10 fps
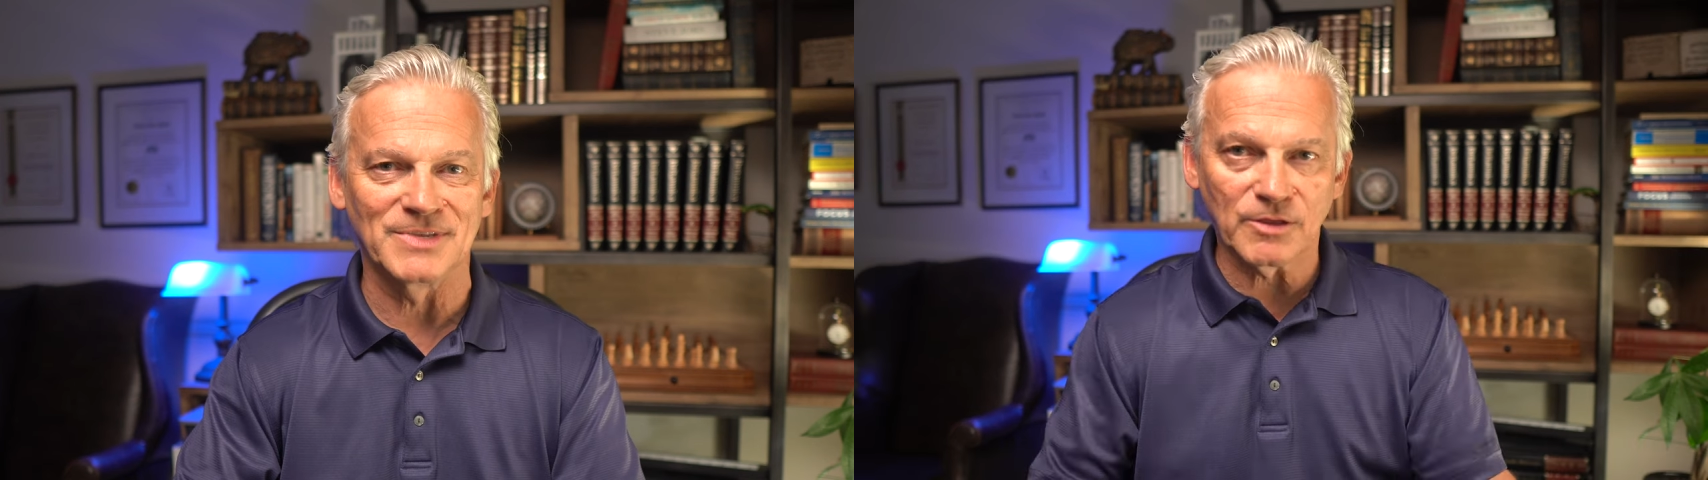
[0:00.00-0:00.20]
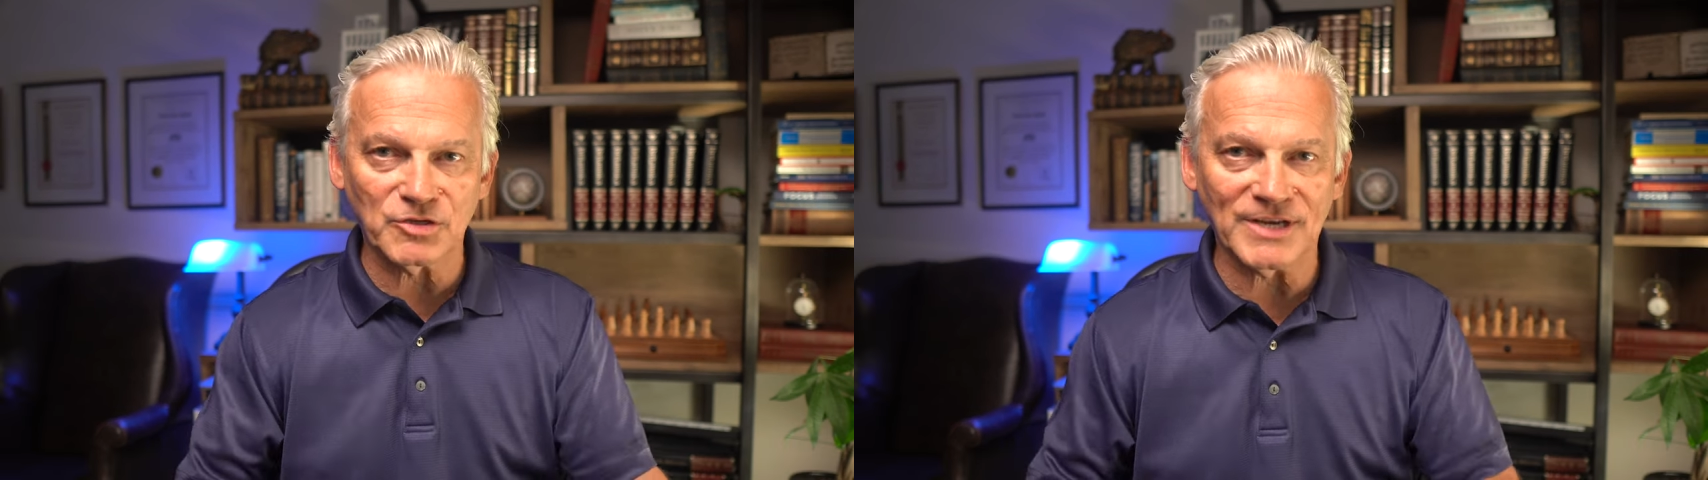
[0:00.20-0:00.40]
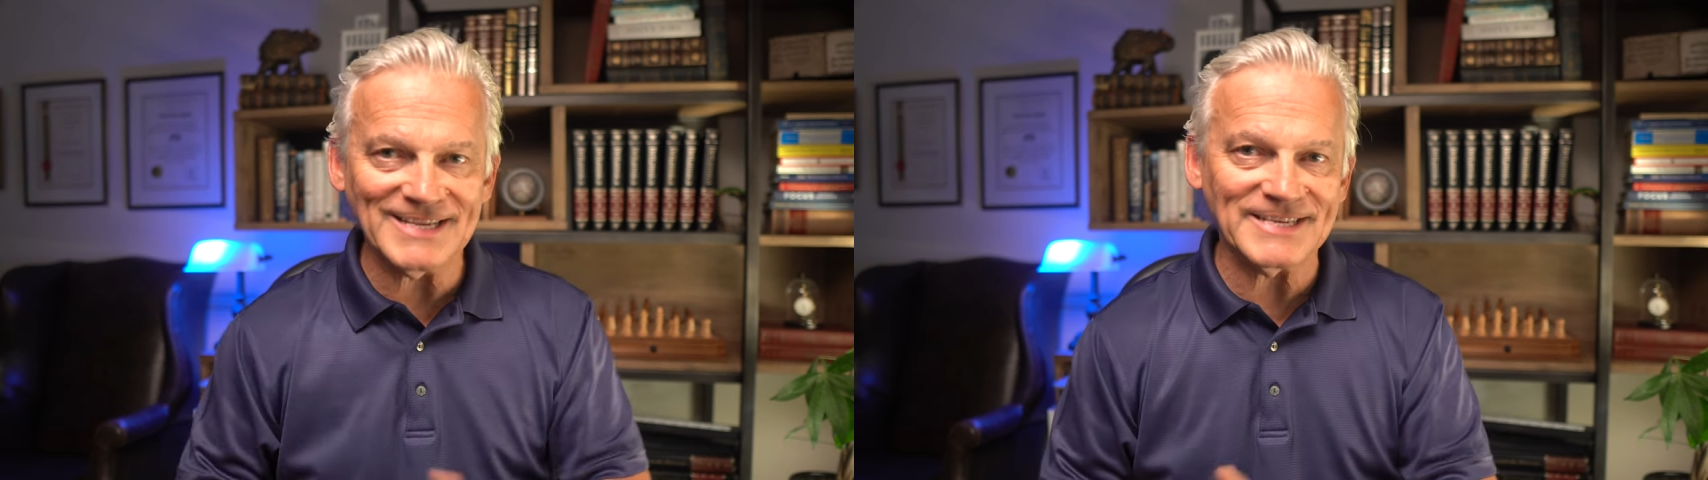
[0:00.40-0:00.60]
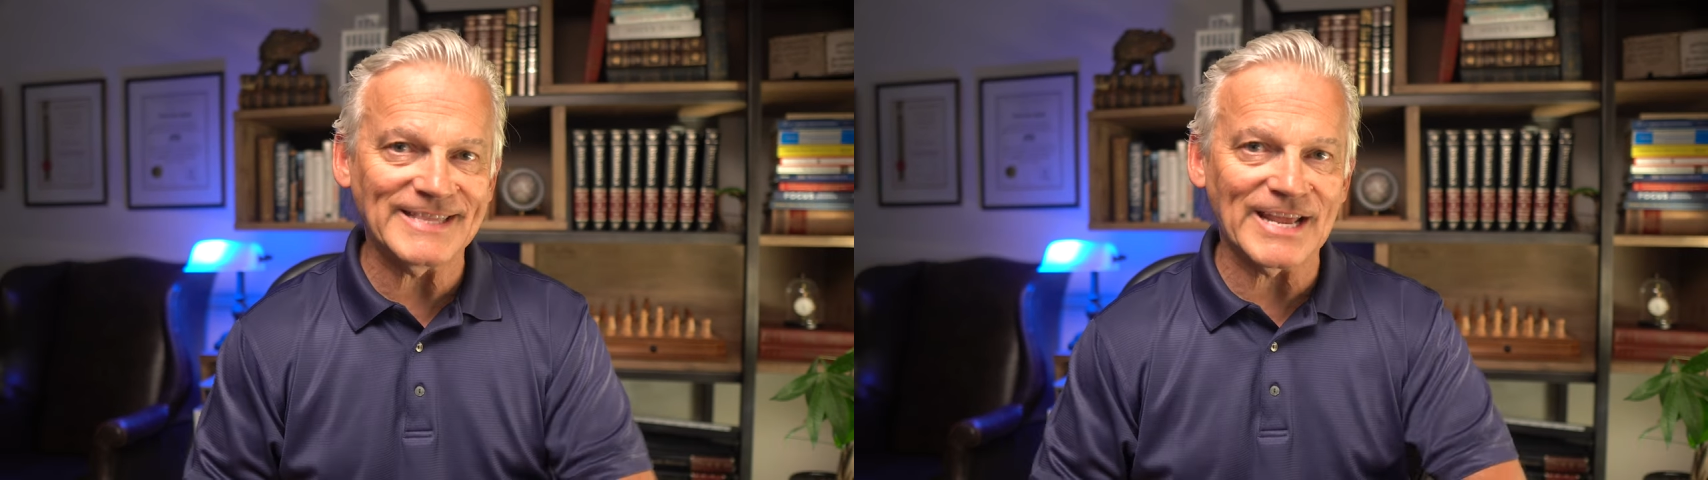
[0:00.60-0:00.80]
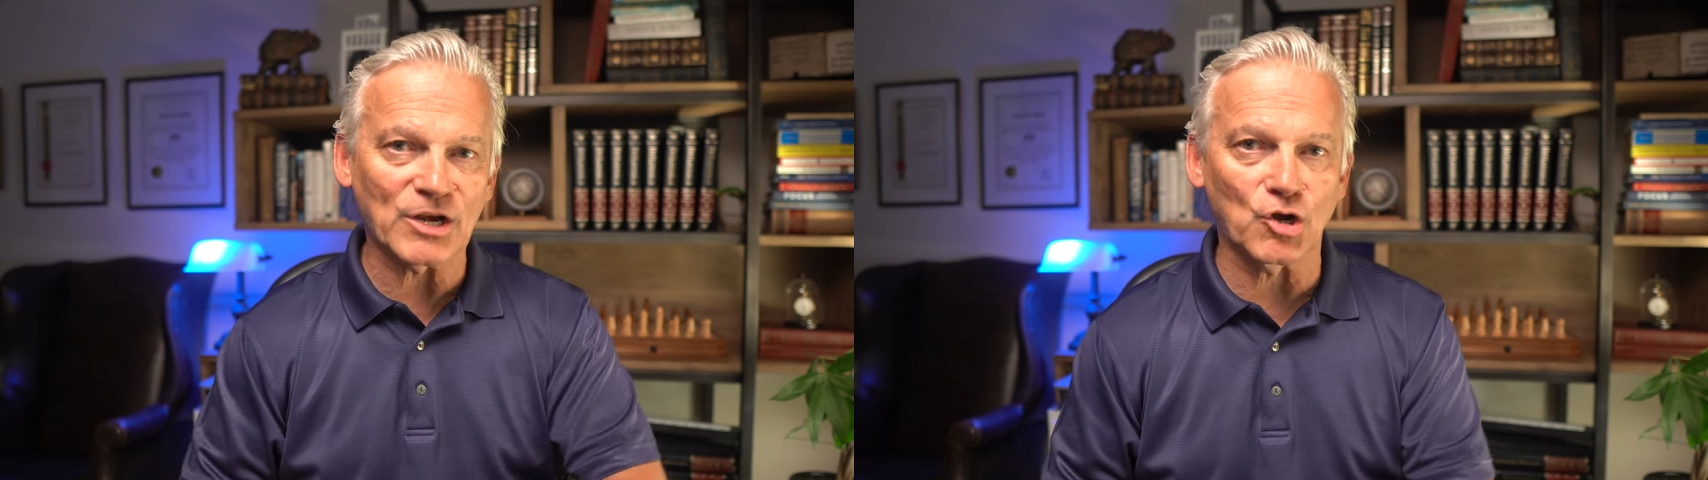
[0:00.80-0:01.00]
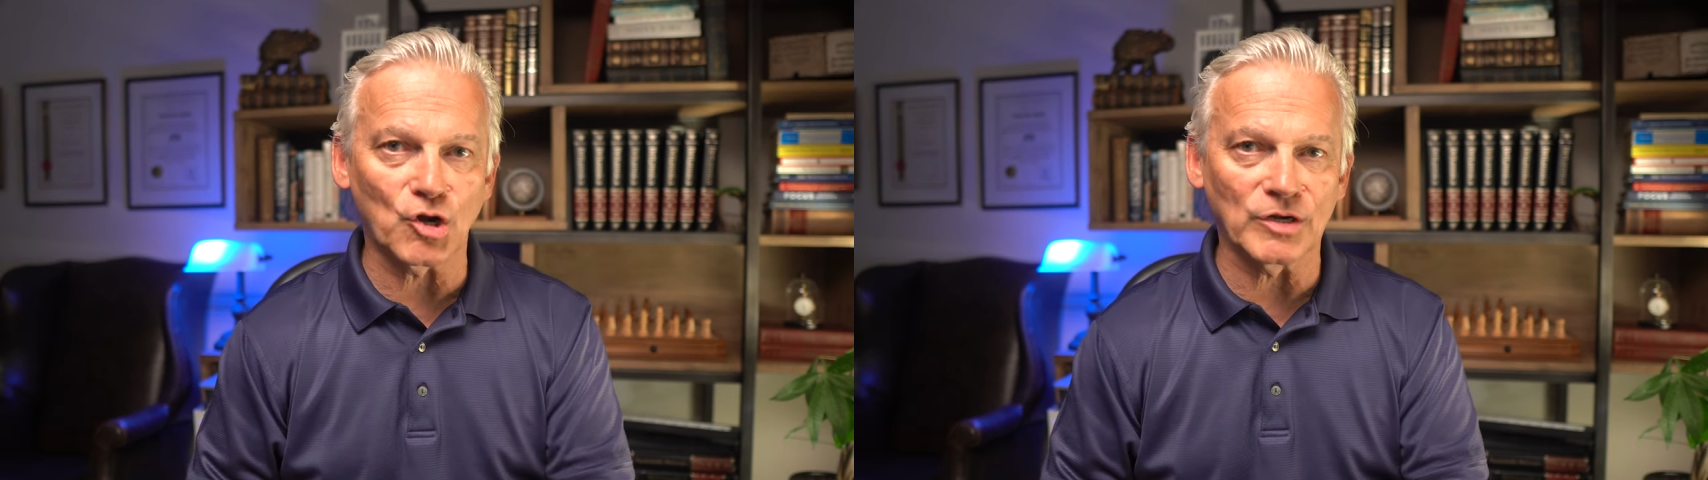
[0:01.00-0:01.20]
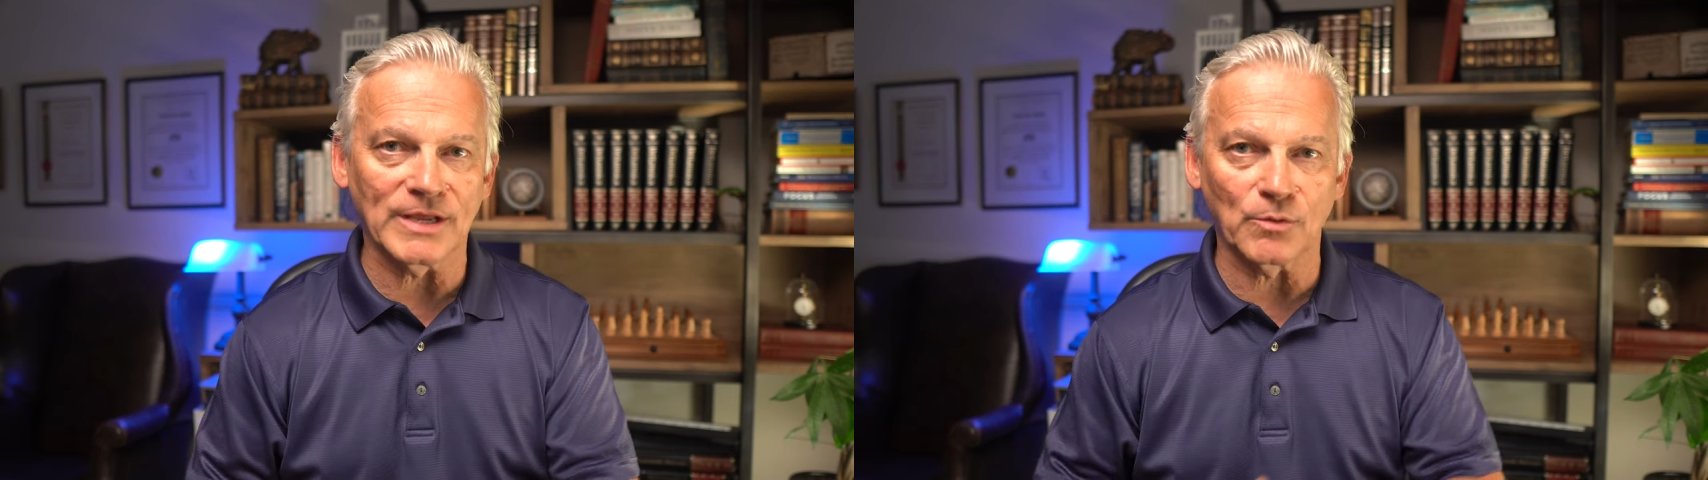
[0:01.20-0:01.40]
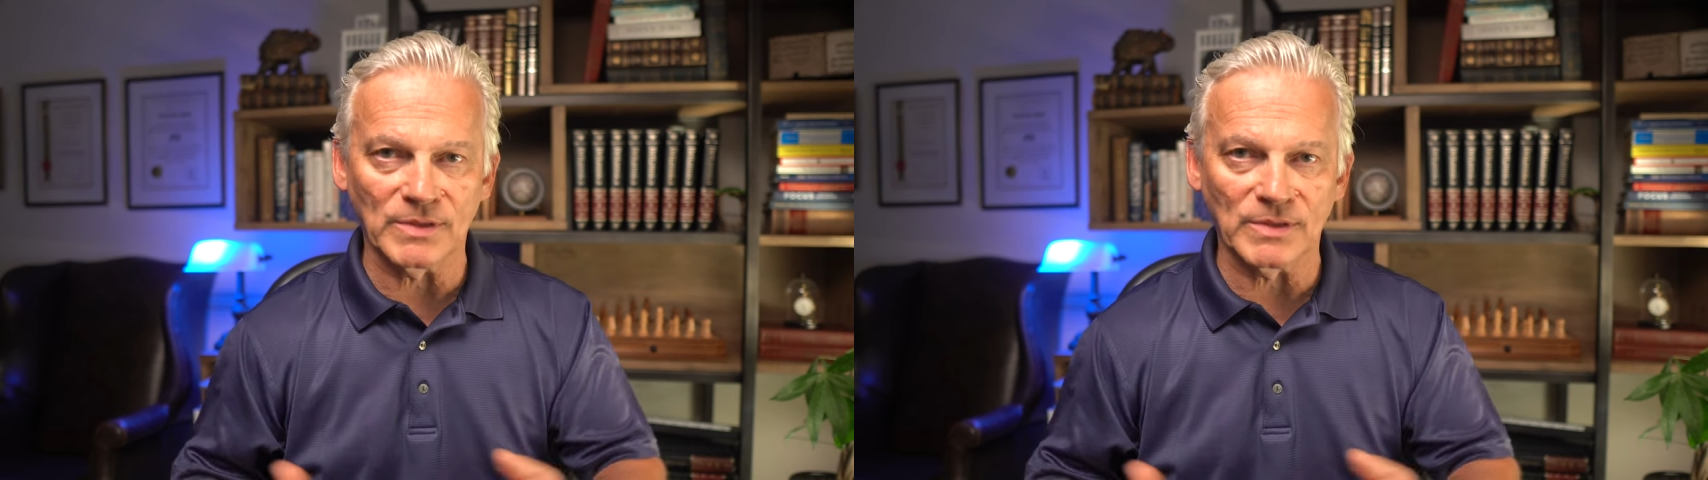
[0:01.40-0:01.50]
there's an incident that occurred that